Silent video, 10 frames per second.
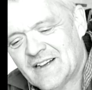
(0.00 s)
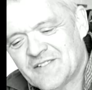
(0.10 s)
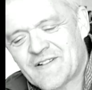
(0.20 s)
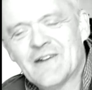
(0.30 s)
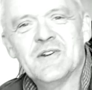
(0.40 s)

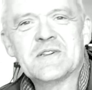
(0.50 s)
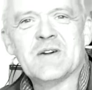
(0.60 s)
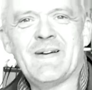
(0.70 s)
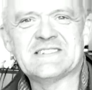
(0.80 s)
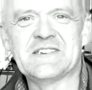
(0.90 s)
farad
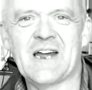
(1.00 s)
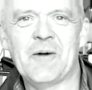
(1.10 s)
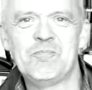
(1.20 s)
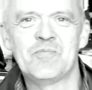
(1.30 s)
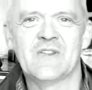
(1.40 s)

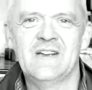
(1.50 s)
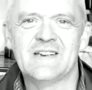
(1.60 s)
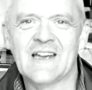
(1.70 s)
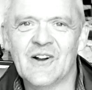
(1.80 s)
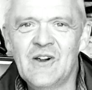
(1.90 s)
capacitor.
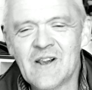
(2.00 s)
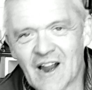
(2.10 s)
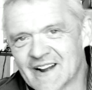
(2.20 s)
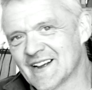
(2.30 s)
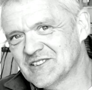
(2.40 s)
Now,
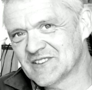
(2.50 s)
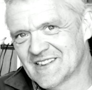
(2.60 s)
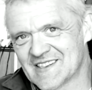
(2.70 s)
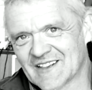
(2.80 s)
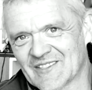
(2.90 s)
I
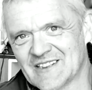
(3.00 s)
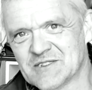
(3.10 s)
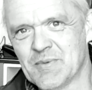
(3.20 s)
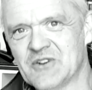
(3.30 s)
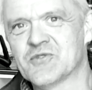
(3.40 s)
actually think
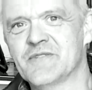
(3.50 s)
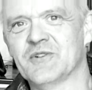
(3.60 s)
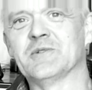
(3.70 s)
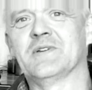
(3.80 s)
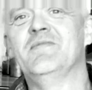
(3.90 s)
that's a bit
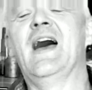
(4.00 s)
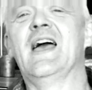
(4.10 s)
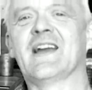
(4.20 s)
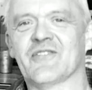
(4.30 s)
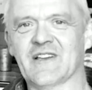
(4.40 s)
trivial to
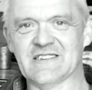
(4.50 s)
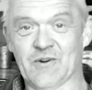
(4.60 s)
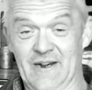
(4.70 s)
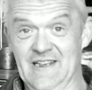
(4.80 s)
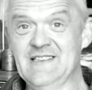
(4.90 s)
make. I think it's
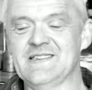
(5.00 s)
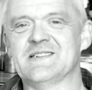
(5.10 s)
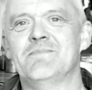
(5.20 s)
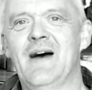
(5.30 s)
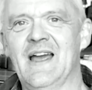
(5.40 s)
quite easy
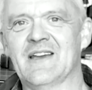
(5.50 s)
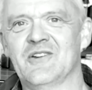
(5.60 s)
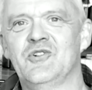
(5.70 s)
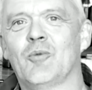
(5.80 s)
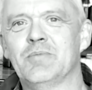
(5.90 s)
to make
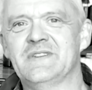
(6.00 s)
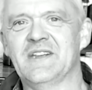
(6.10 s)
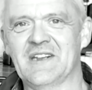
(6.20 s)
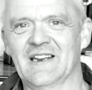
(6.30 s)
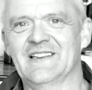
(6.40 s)
and not
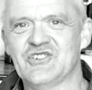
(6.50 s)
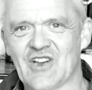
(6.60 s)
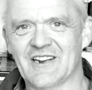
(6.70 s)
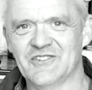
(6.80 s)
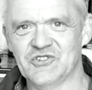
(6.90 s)
particularly
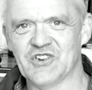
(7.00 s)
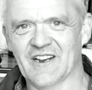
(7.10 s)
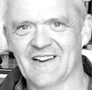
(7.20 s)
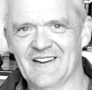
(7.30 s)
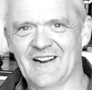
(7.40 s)
challenging.